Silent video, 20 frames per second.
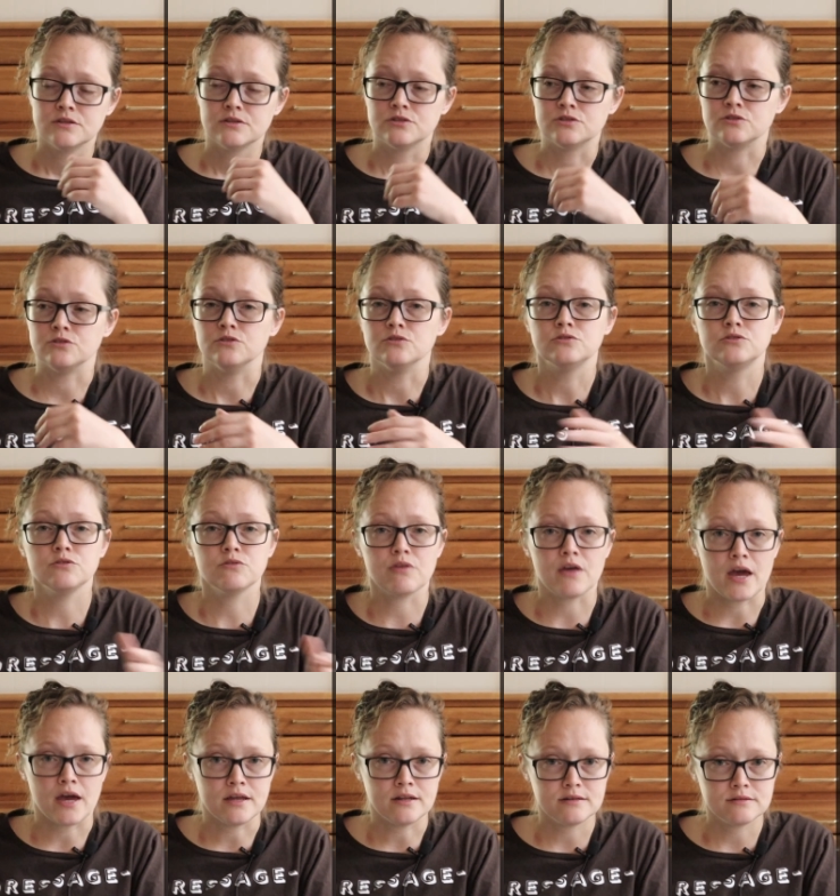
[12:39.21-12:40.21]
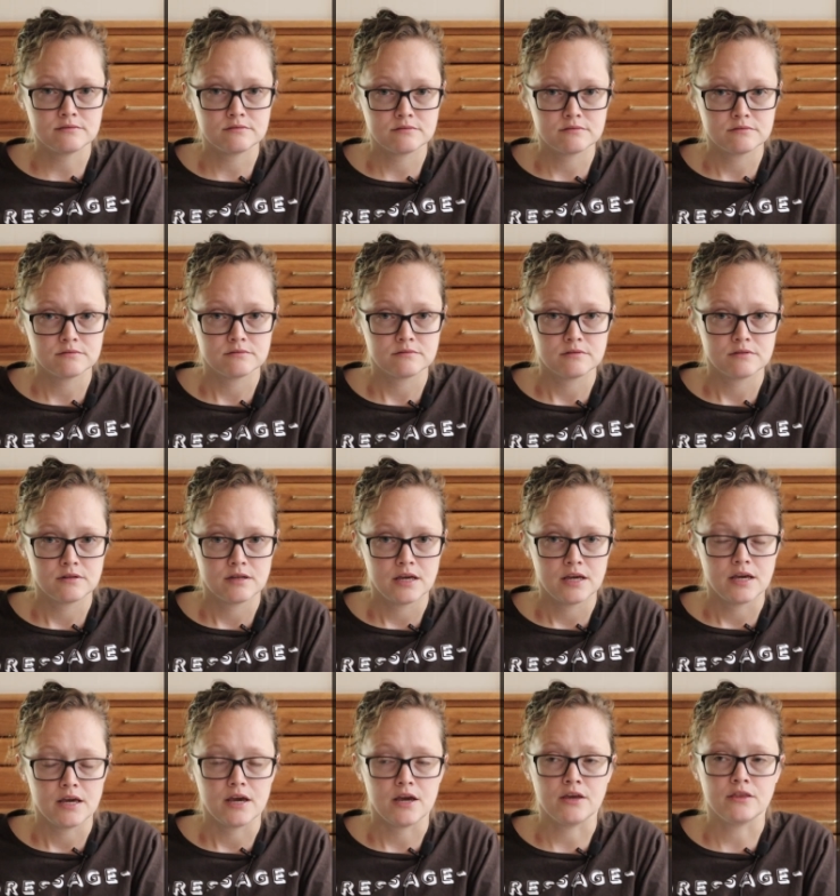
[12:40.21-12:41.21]
So you do that,
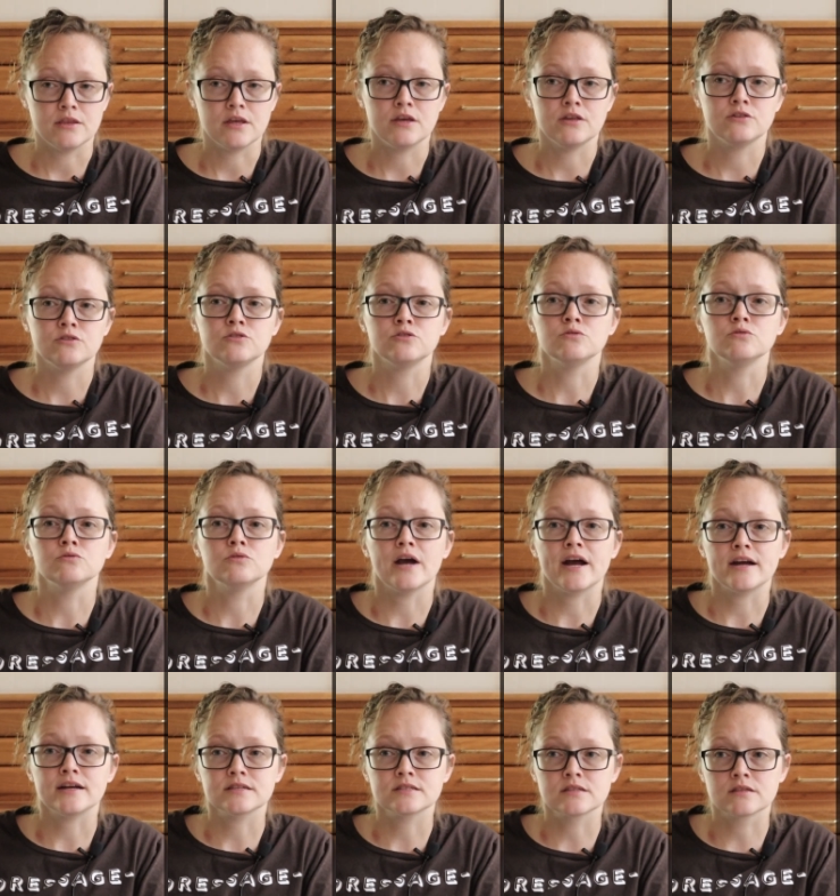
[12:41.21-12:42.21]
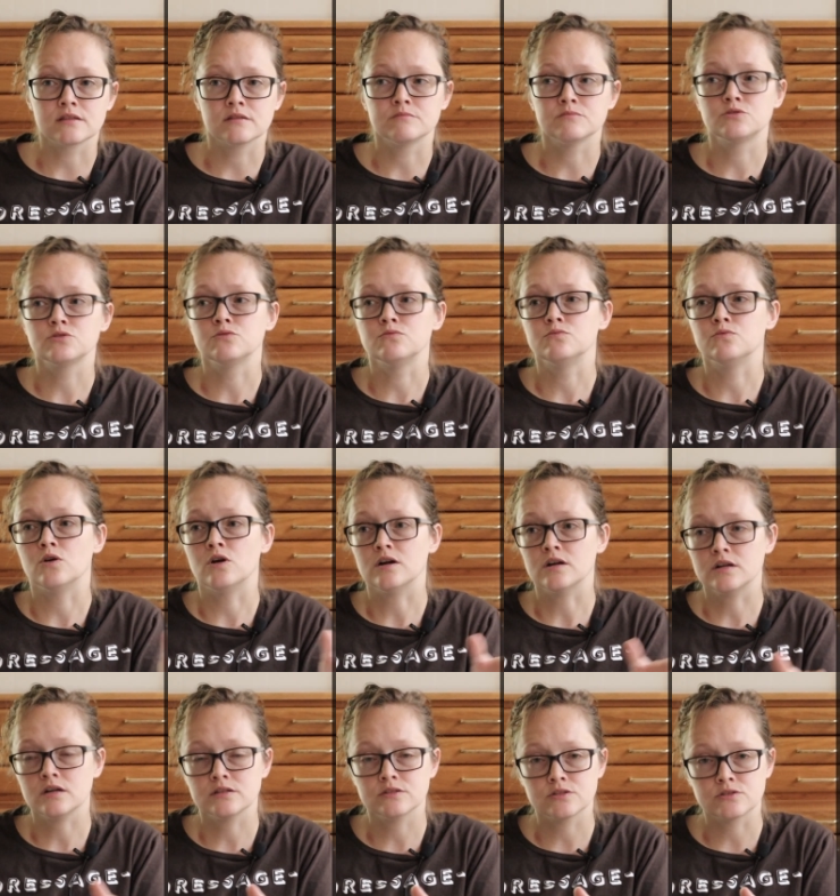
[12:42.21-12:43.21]
and then you ask them to
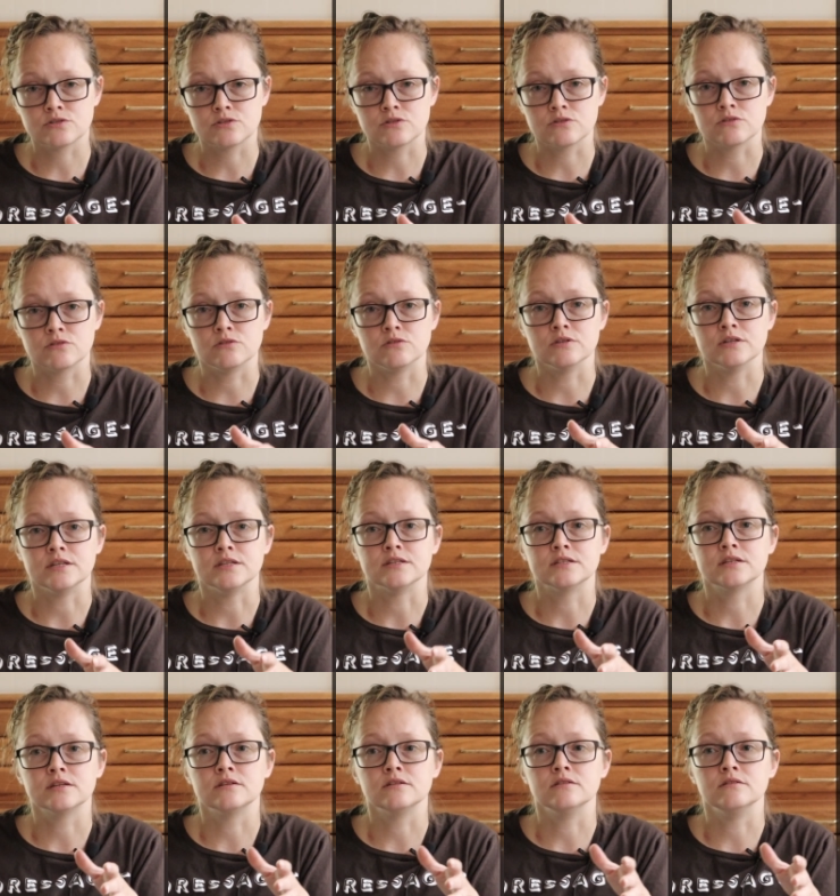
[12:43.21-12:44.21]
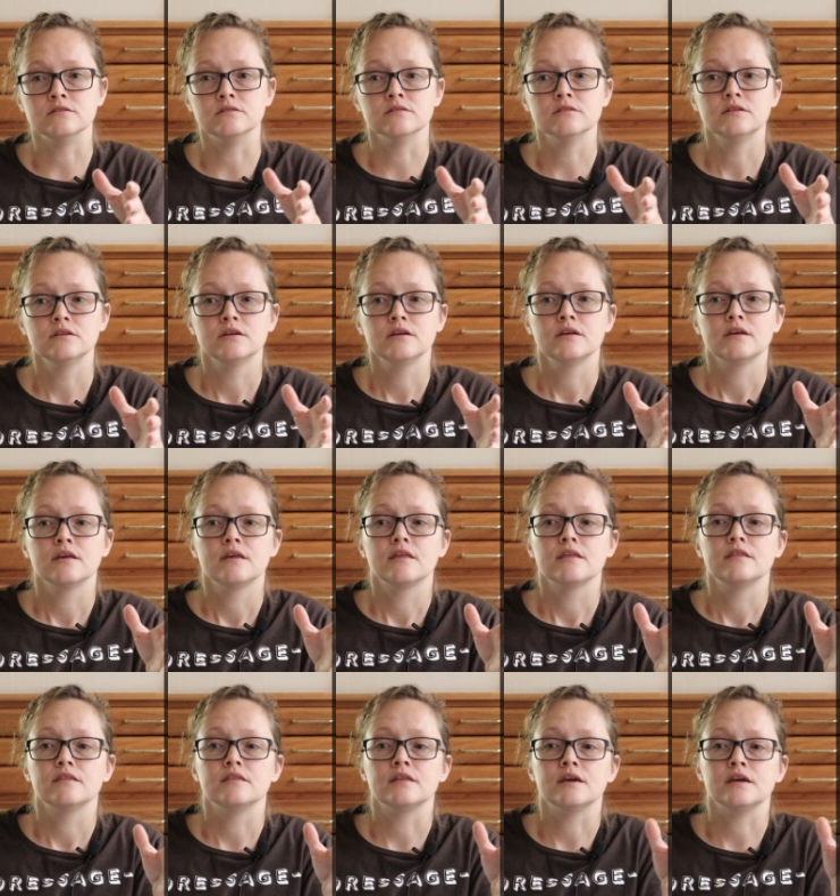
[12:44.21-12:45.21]
walk on the circle until
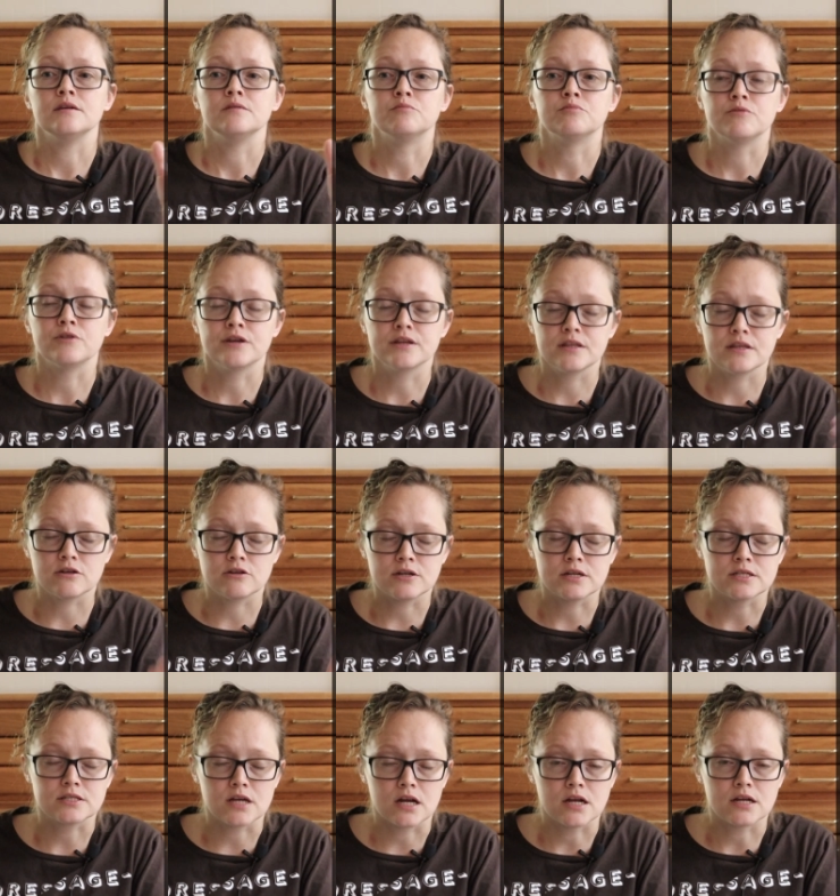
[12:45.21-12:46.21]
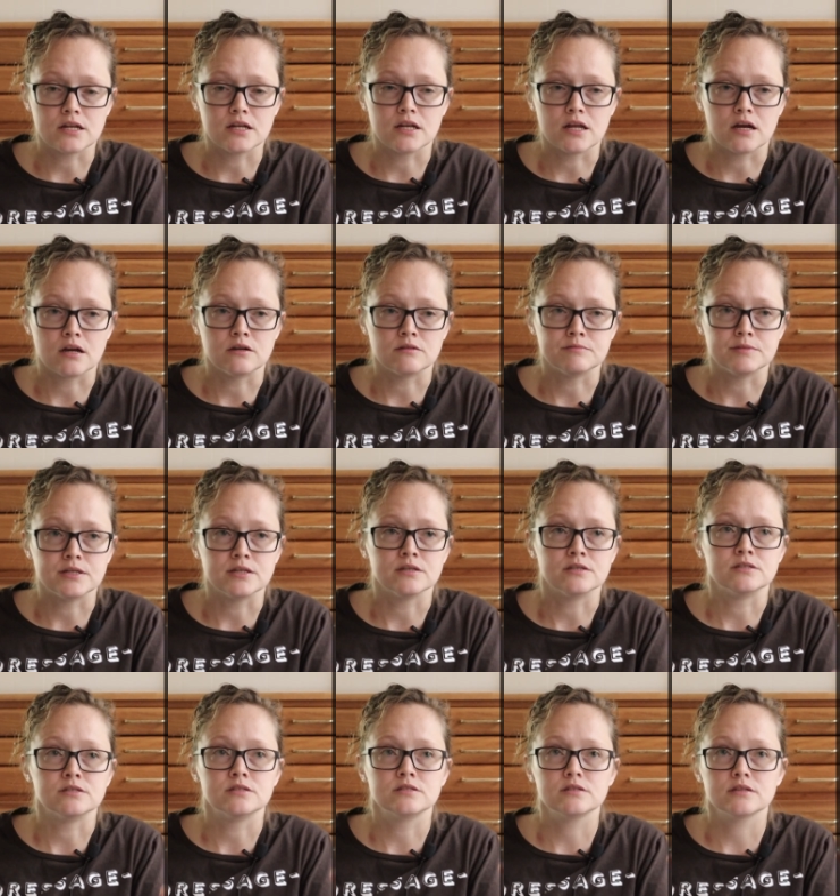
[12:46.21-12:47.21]
they bring their anxiety down,
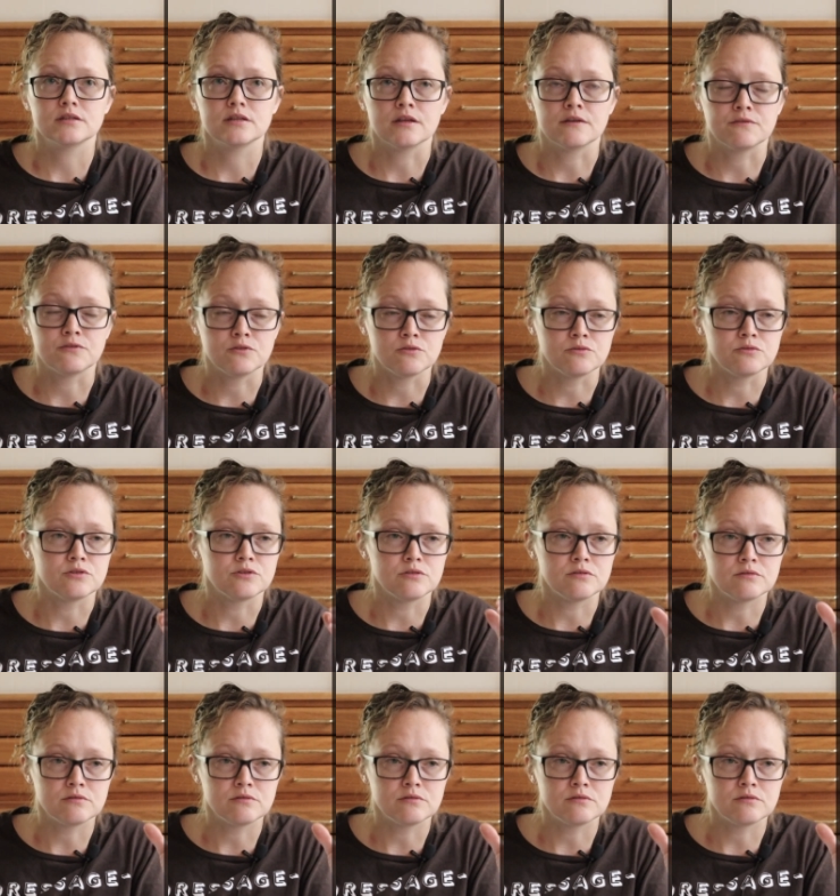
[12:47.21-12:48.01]
because if you